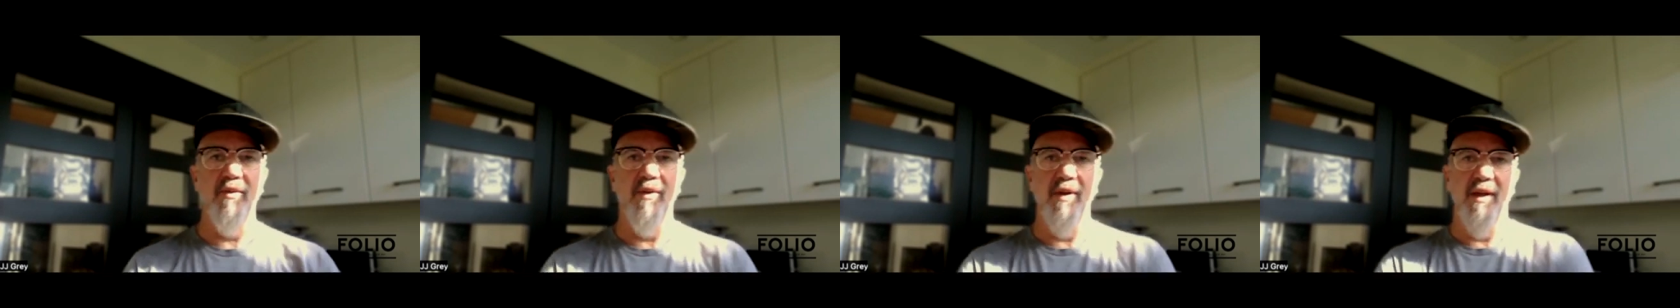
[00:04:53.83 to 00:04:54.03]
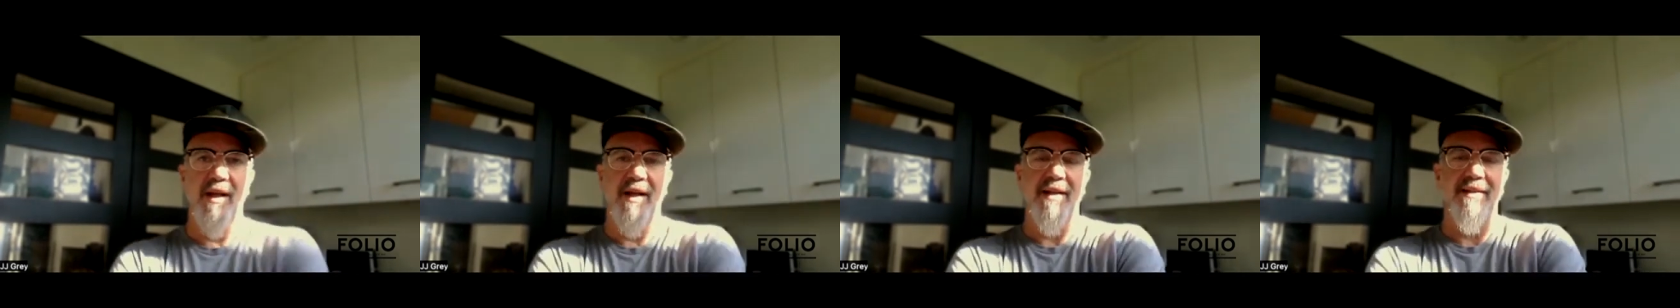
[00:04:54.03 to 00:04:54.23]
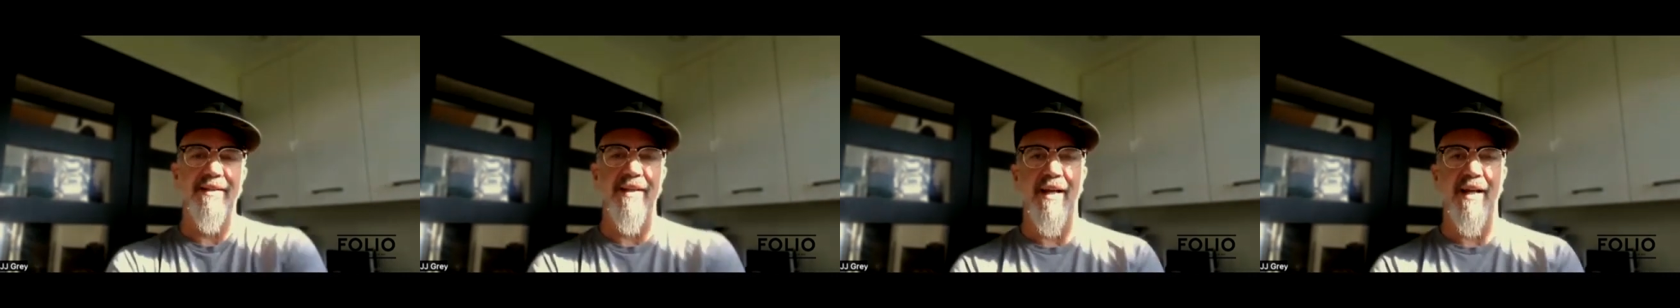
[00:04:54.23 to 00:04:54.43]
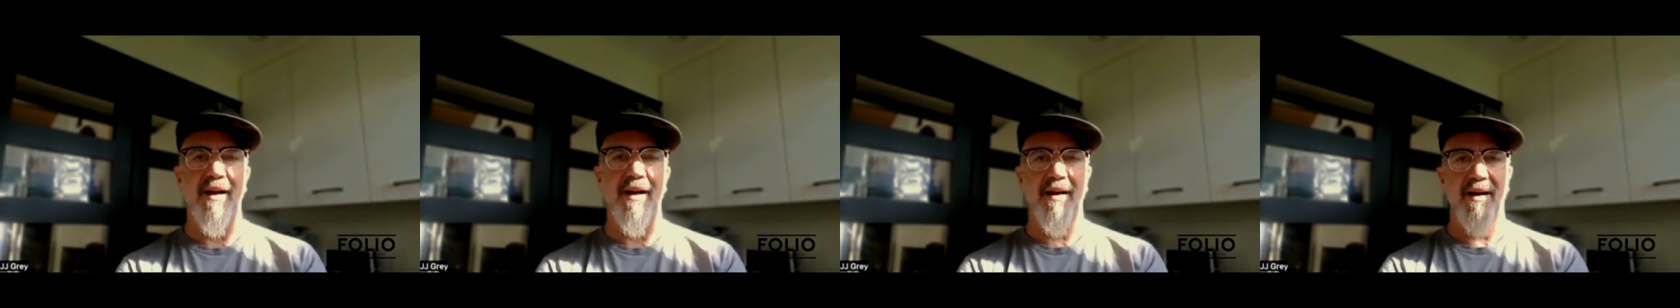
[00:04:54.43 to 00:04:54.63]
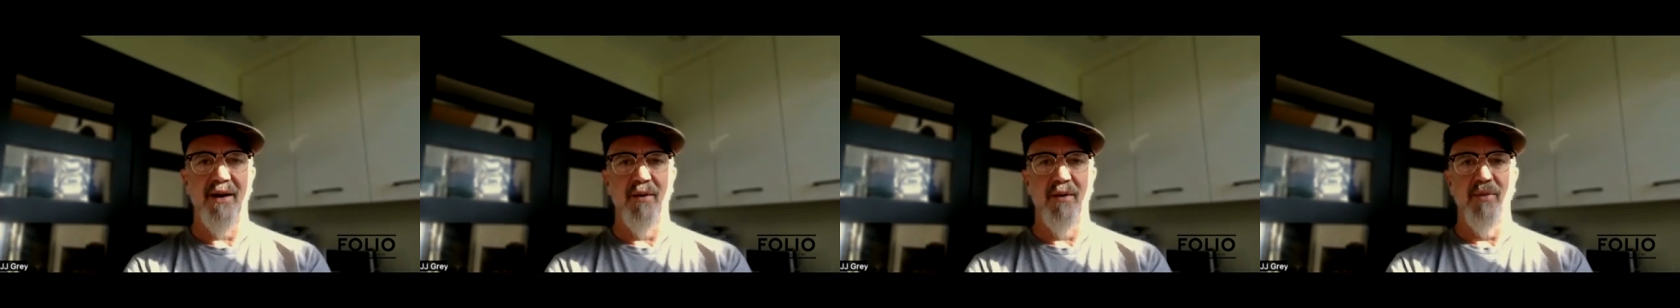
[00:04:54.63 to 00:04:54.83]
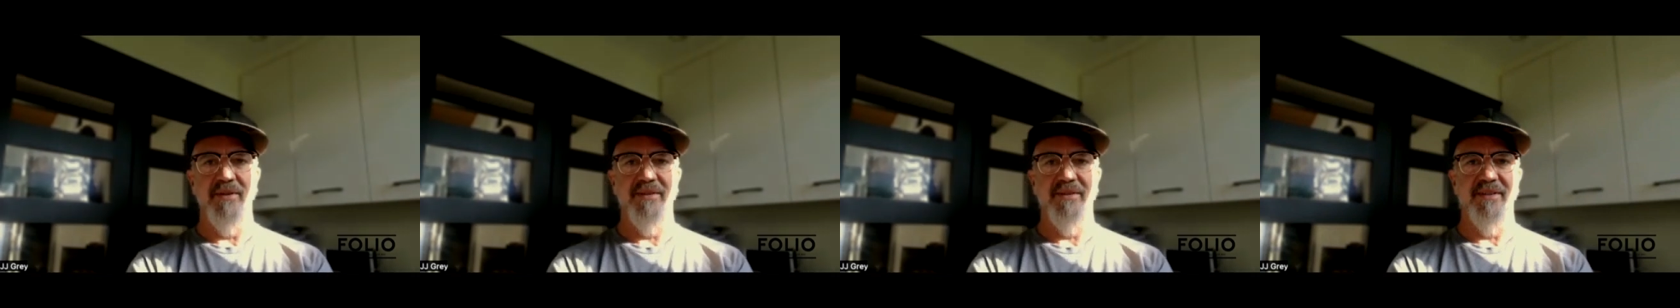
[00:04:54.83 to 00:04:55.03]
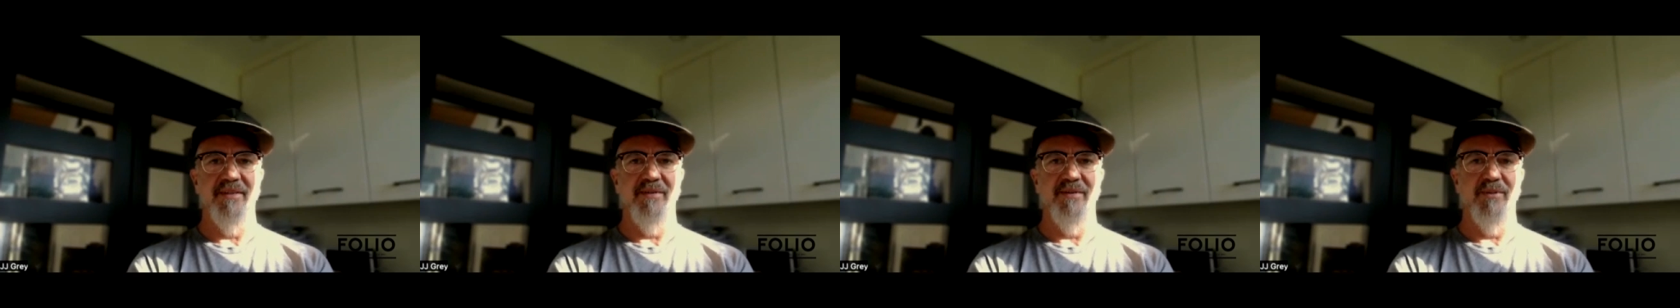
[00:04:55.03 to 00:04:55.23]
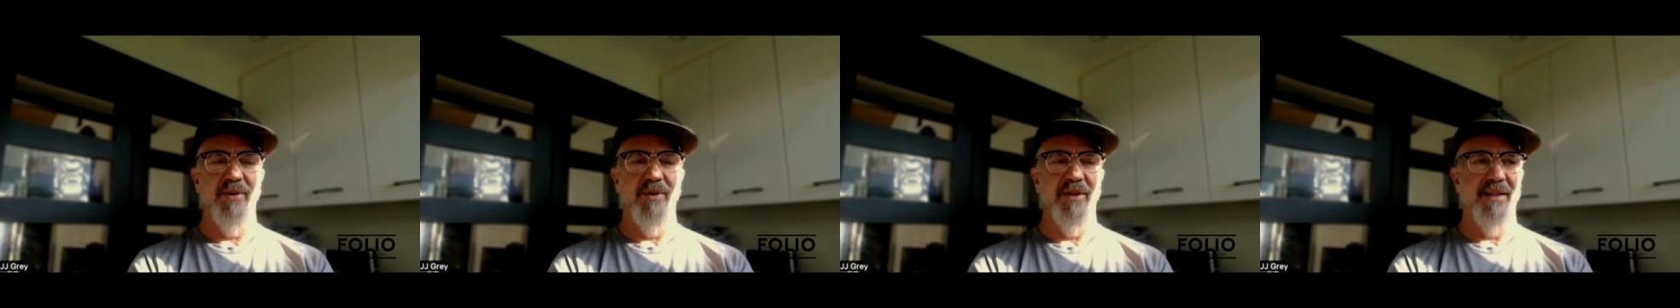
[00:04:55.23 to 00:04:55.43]
realized I wasn't
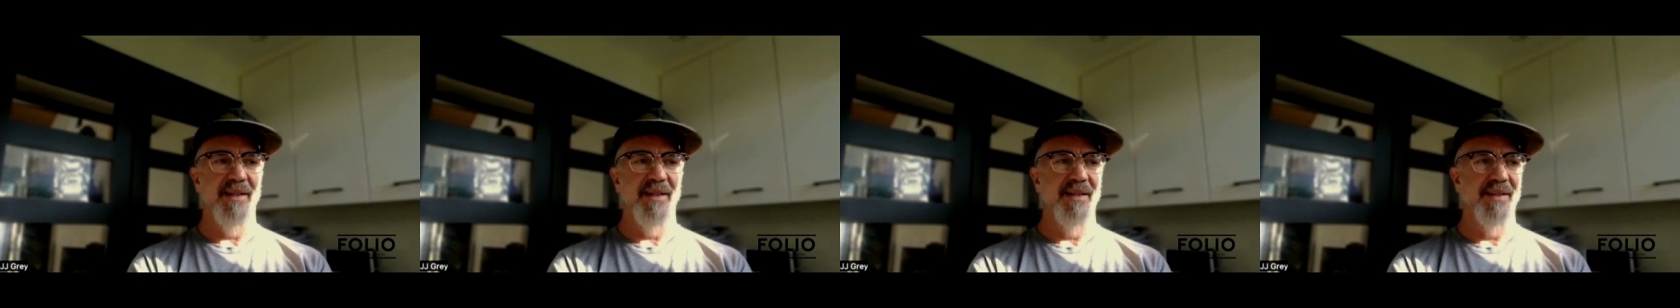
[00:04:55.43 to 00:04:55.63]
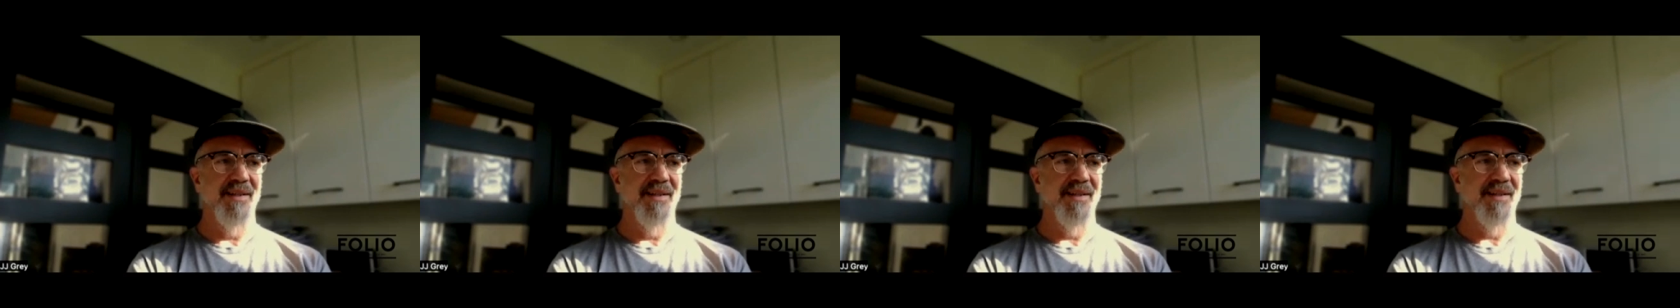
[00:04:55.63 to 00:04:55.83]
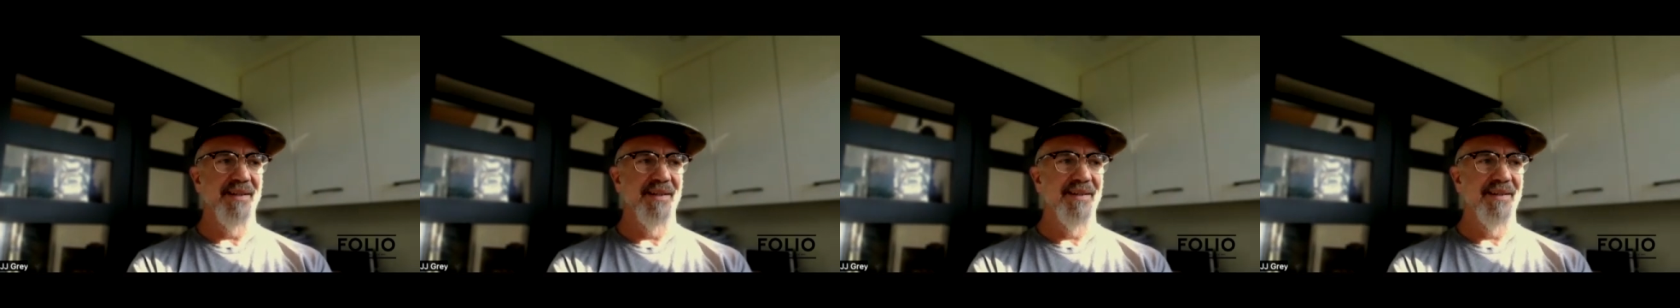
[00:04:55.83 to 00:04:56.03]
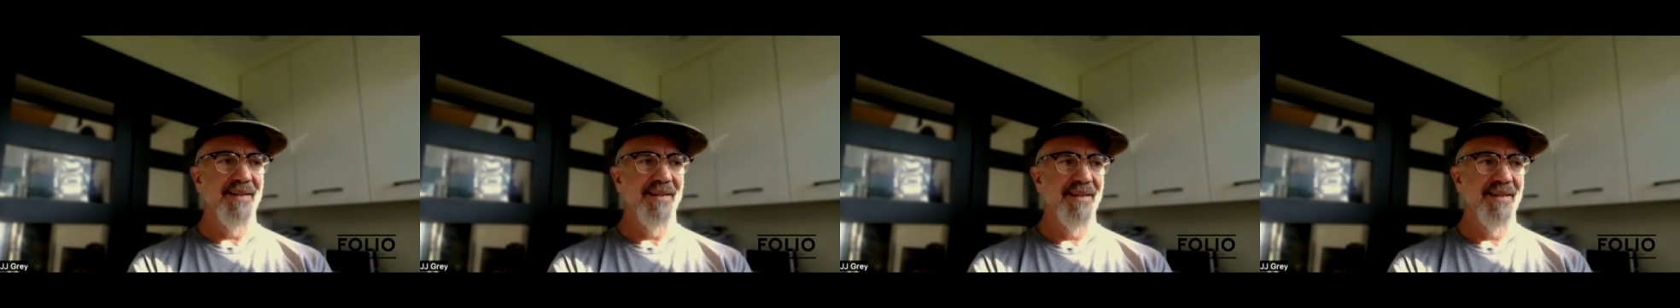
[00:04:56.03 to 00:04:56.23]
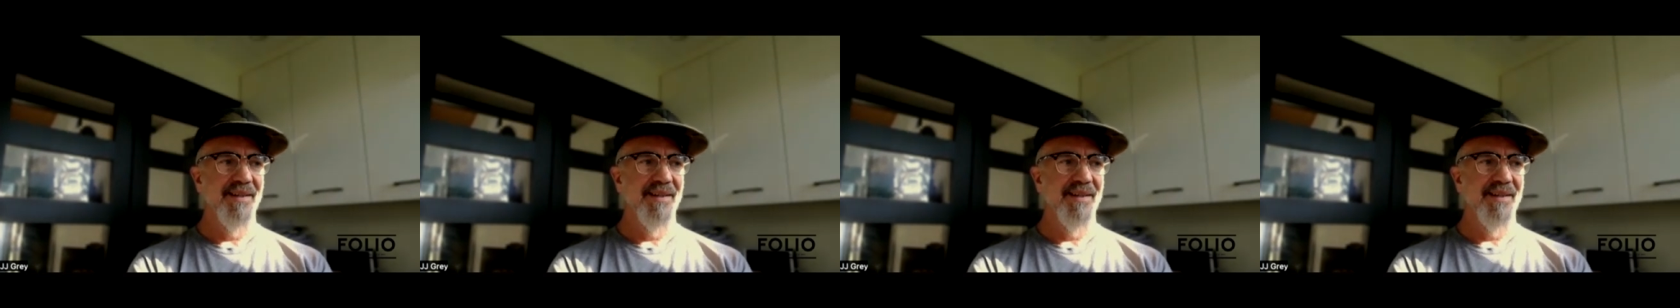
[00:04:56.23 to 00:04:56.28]
really in the